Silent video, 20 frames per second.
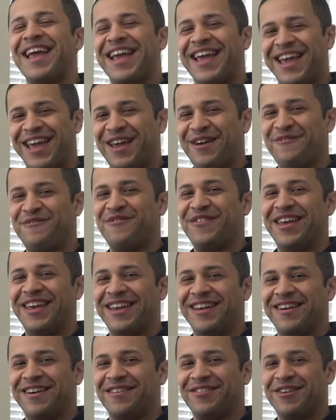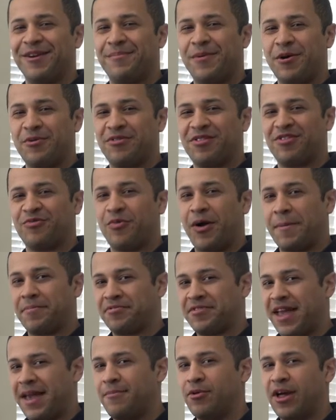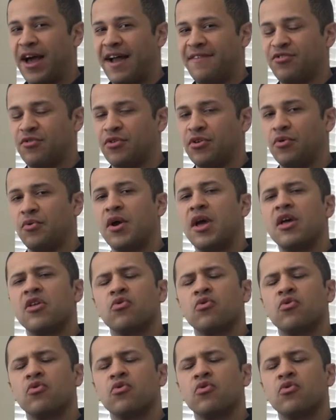if the opponent swaps table halves on you.